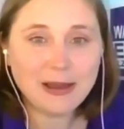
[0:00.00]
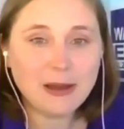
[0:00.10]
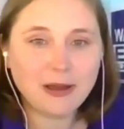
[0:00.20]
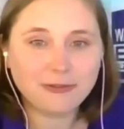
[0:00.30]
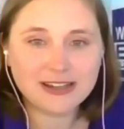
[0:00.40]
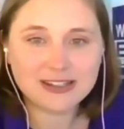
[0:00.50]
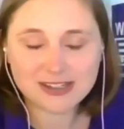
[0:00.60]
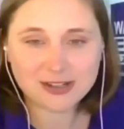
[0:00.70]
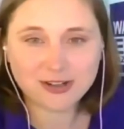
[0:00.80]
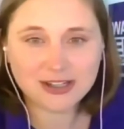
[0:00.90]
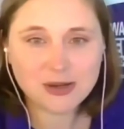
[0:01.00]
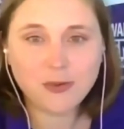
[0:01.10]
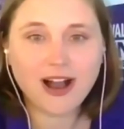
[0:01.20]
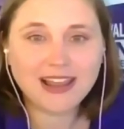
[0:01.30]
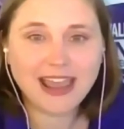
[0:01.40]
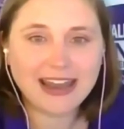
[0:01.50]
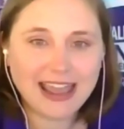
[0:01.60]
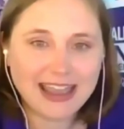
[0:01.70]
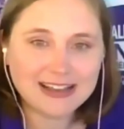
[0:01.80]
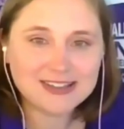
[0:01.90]
by registering to walk at
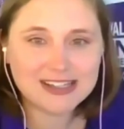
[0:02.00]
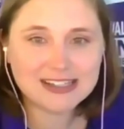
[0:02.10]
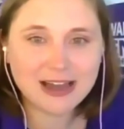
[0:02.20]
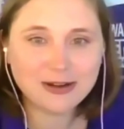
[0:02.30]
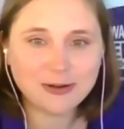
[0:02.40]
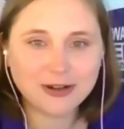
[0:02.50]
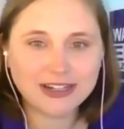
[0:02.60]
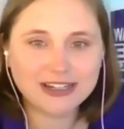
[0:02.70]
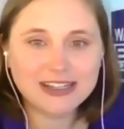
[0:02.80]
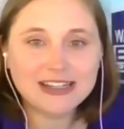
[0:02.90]
alz.org